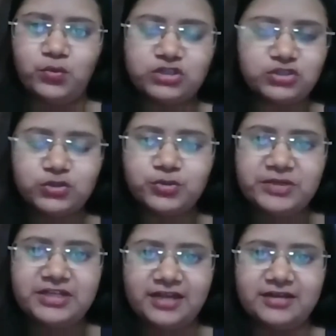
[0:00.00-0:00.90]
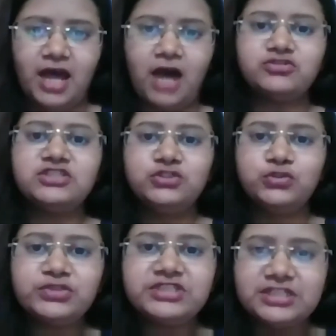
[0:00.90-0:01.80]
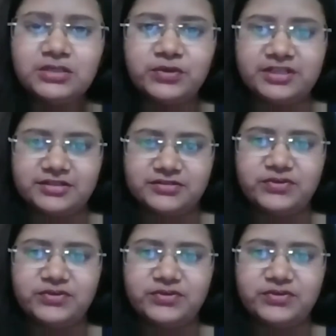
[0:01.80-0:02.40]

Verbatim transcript: What should be done? How did you deal with it